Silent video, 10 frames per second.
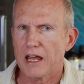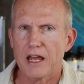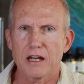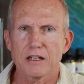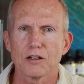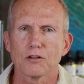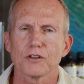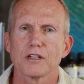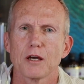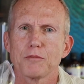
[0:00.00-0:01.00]

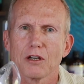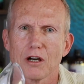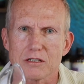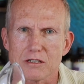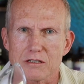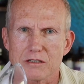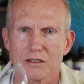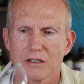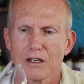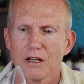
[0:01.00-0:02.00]
handheld
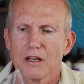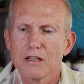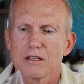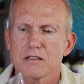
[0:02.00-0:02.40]
nebulizers.